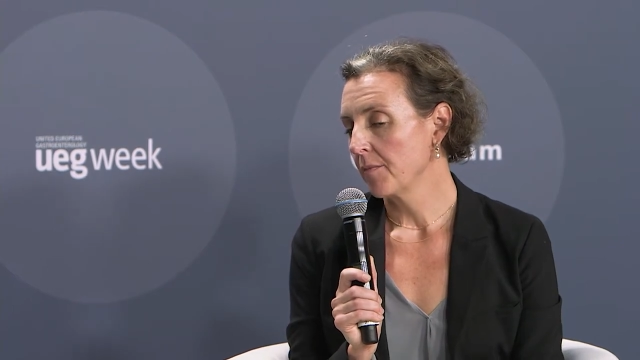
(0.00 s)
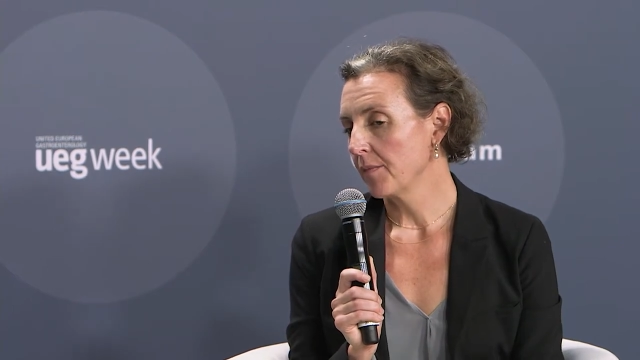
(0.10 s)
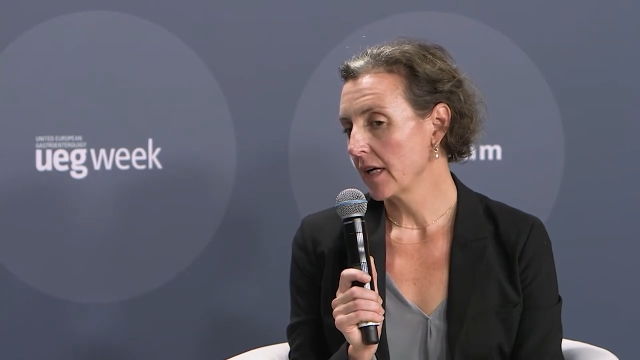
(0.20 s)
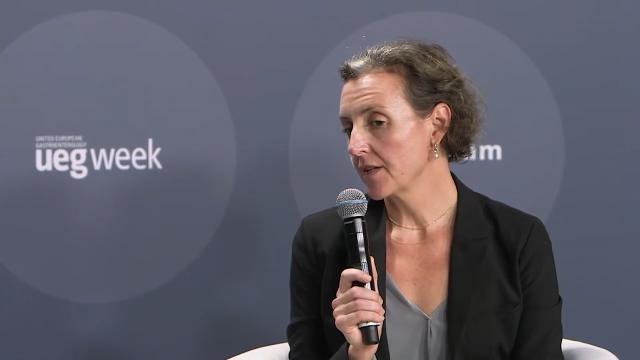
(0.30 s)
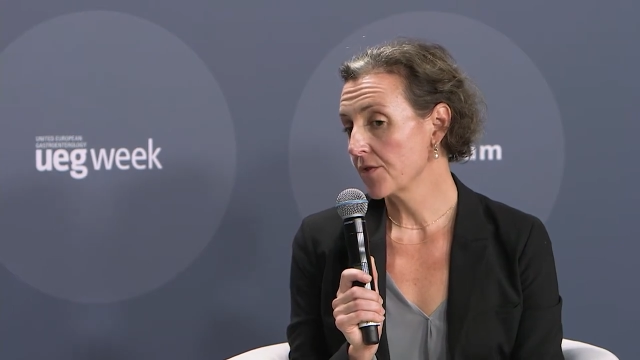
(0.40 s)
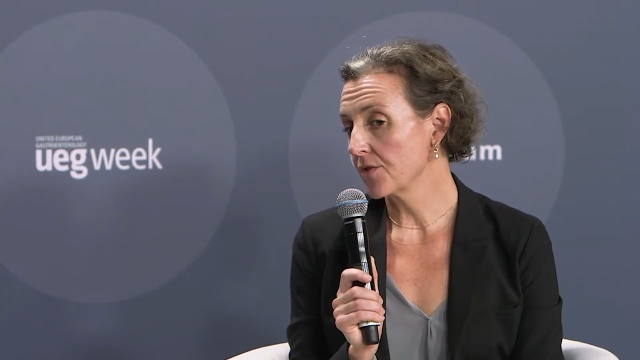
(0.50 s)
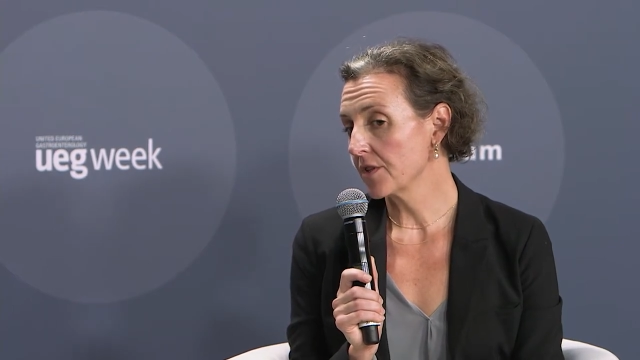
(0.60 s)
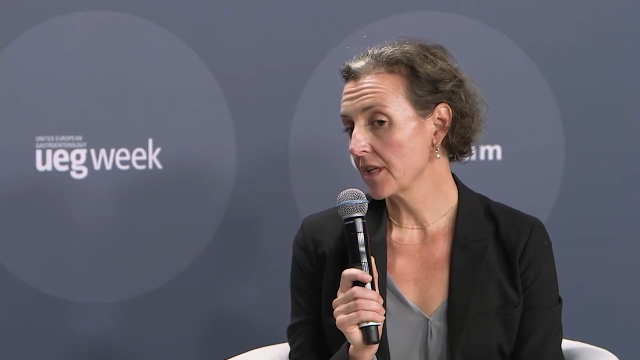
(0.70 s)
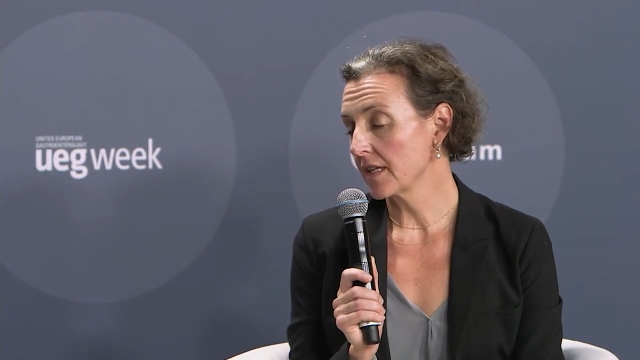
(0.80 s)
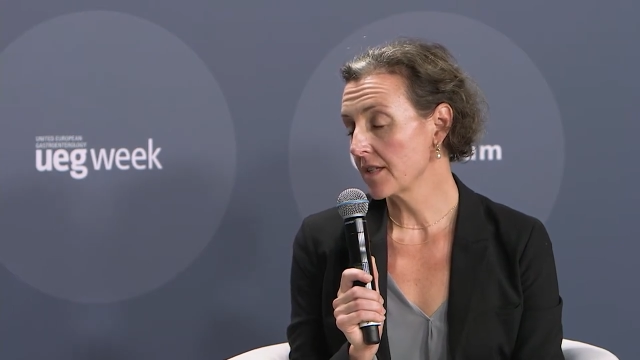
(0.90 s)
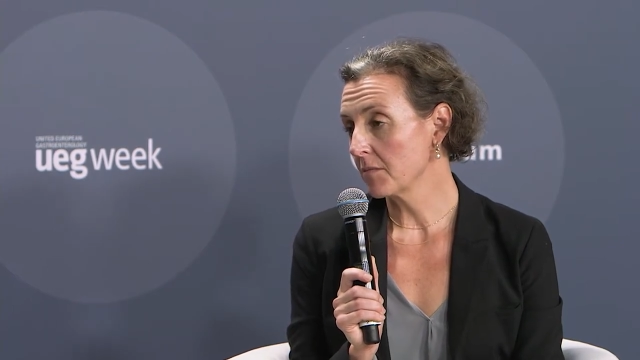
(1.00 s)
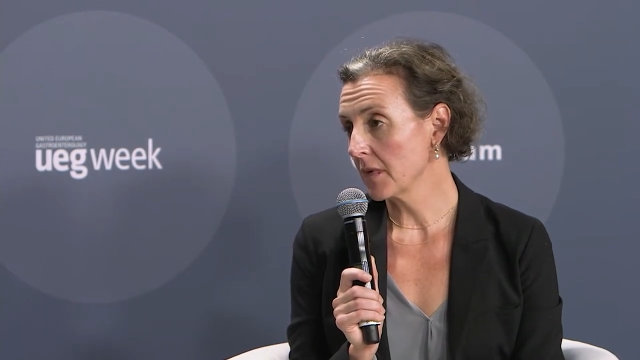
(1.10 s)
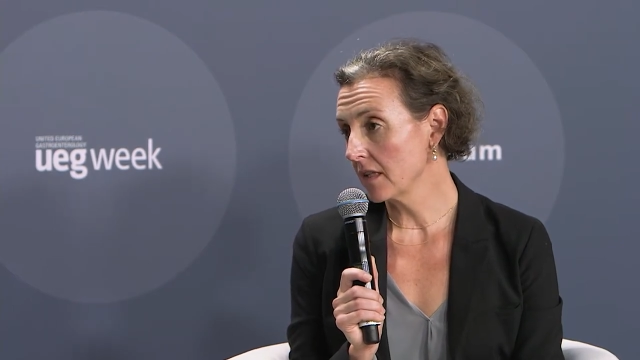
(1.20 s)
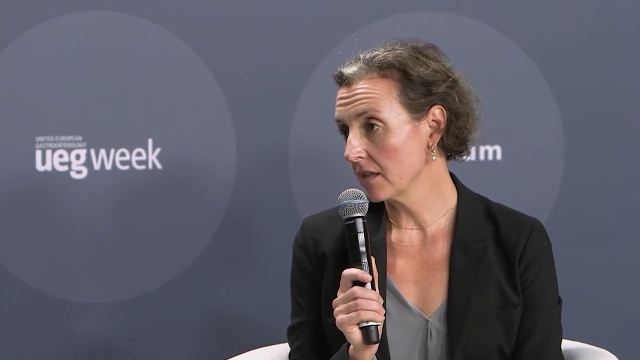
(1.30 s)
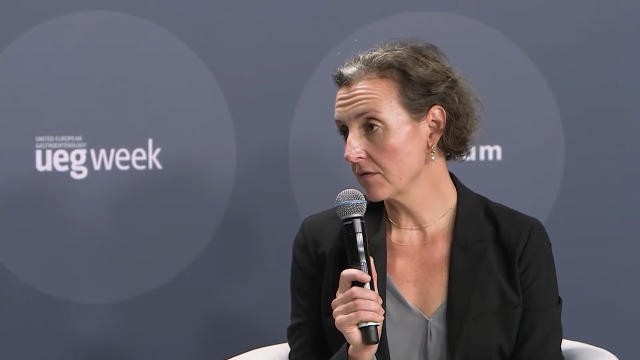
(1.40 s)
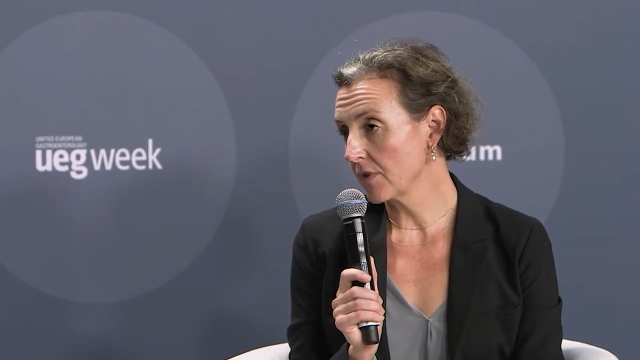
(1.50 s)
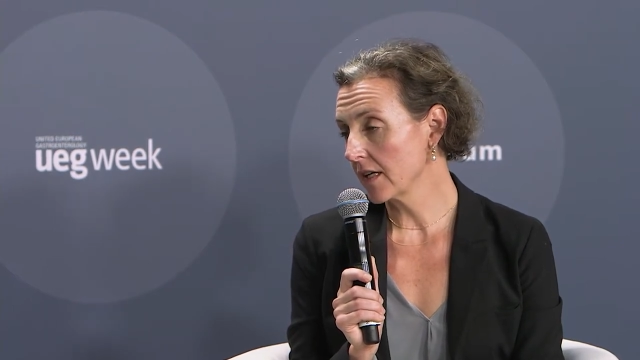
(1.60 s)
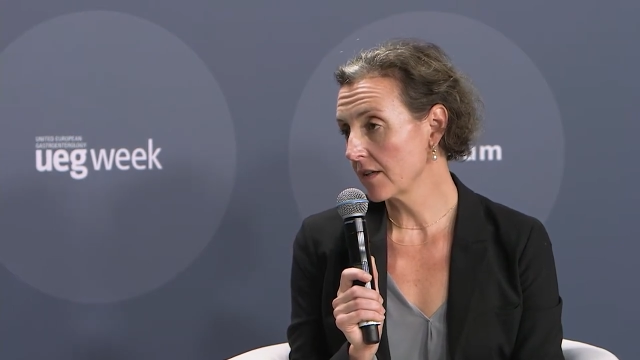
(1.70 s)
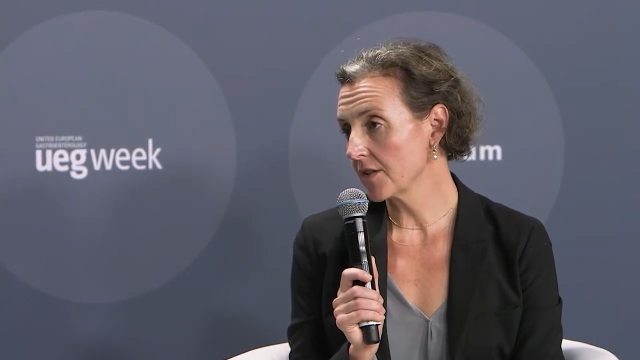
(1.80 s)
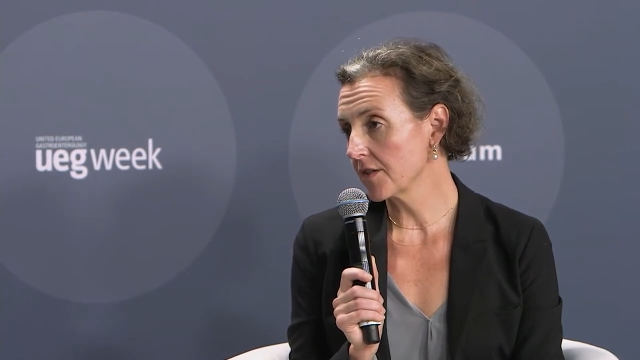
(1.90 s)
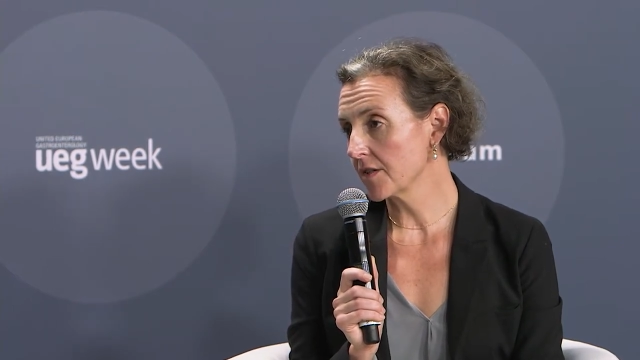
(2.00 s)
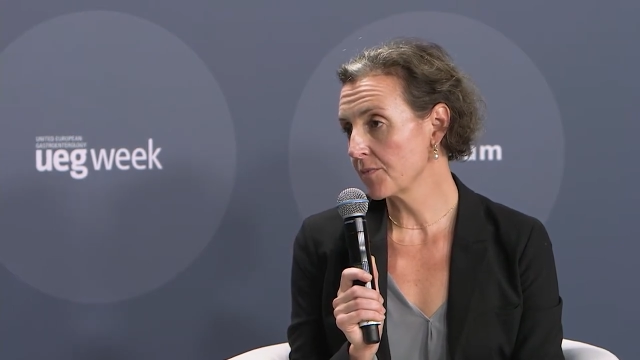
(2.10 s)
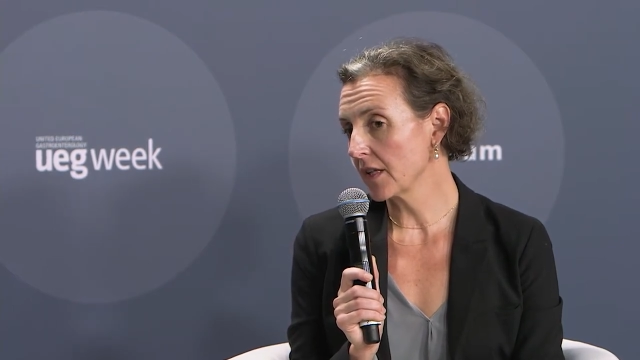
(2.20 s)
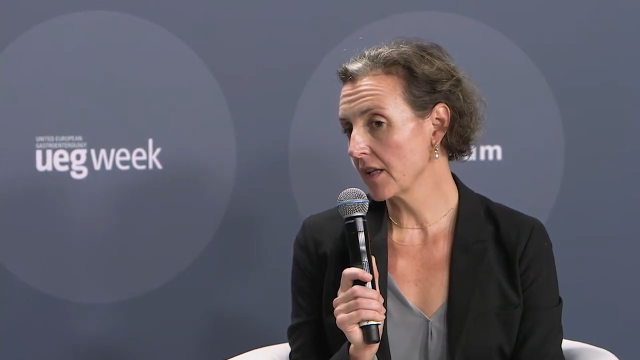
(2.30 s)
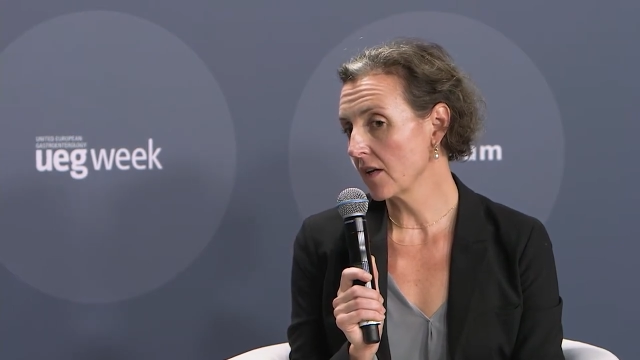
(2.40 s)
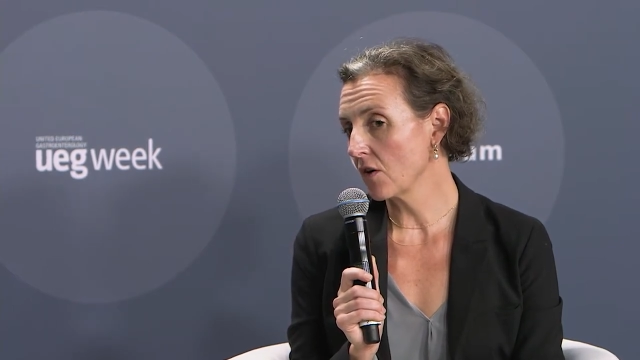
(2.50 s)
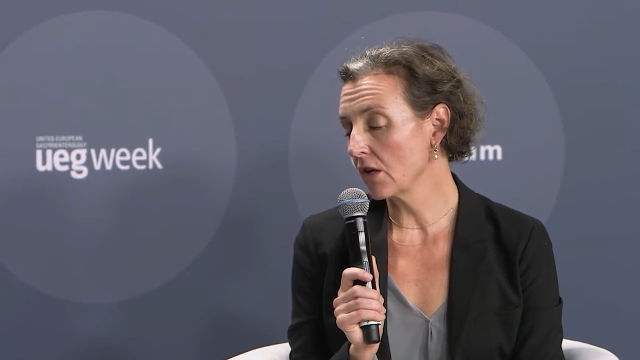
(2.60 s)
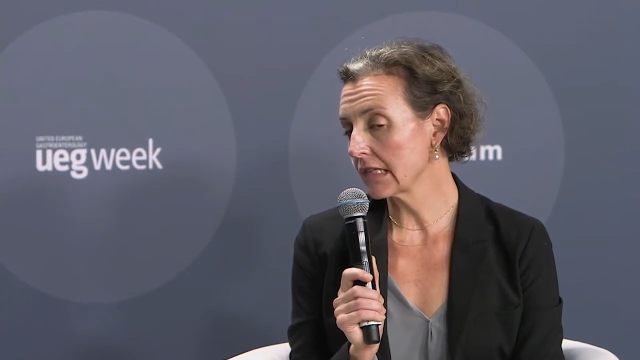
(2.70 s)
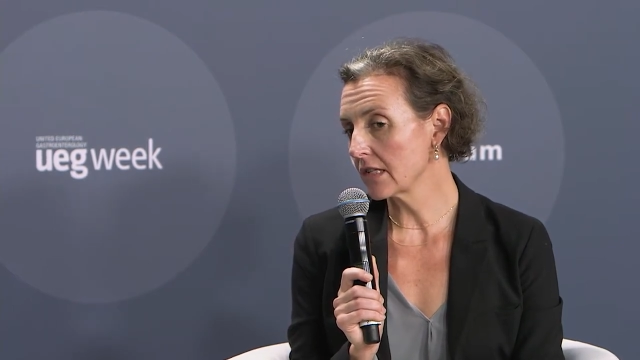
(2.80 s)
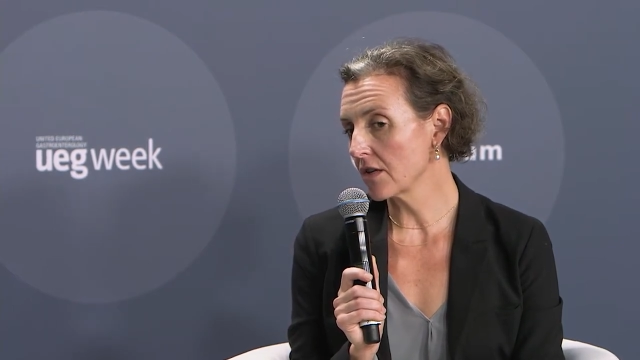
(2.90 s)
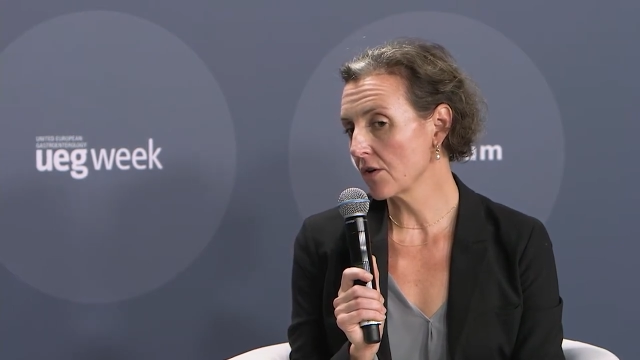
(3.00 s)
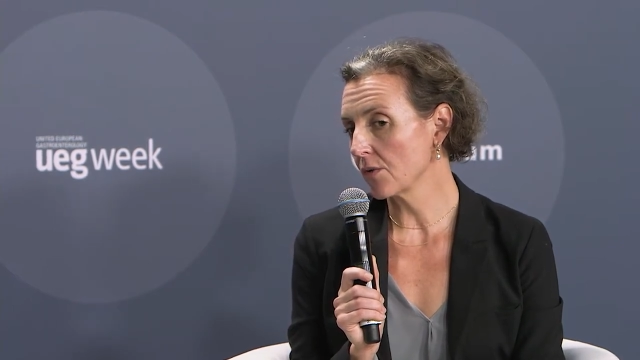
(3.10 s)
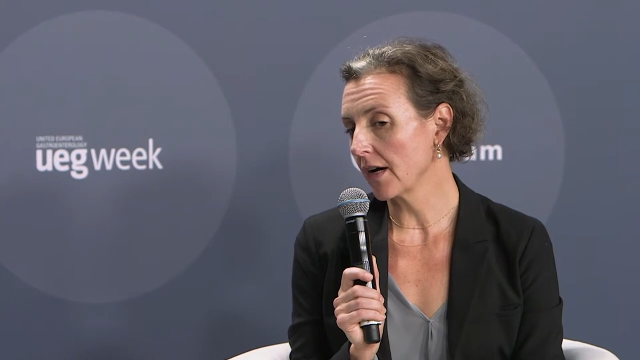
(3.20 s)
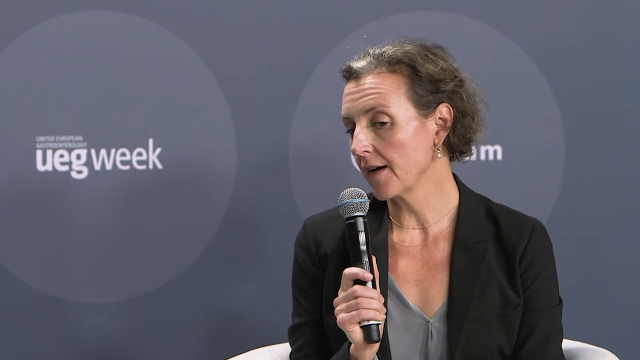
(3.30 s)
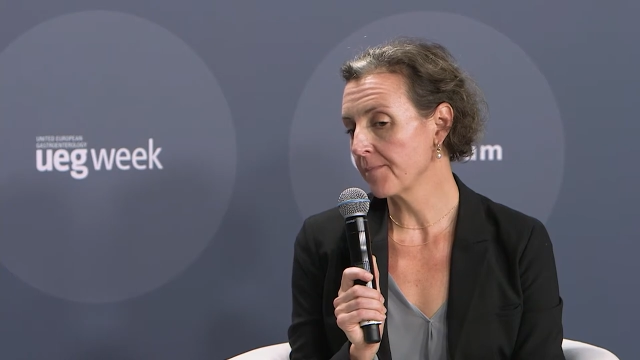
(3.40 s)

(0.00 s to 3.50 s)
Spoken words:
by scrutinizing medical records, but then also